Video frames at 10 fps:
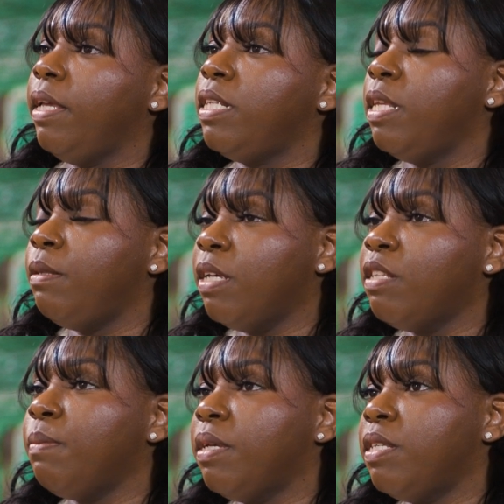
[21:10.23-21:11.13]
it
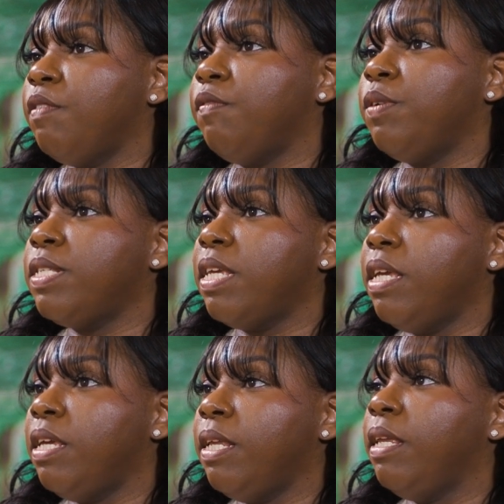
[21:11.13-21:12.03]
does make a difference
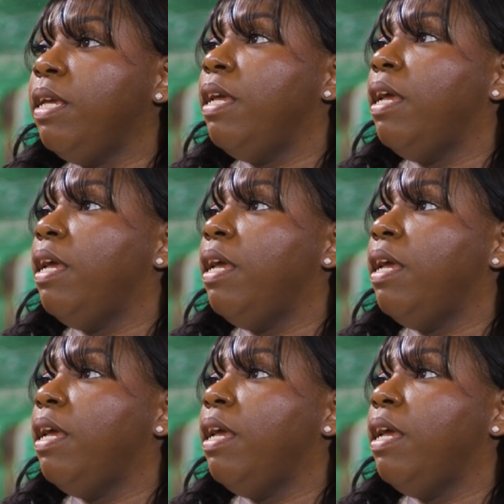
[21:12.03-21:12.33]
in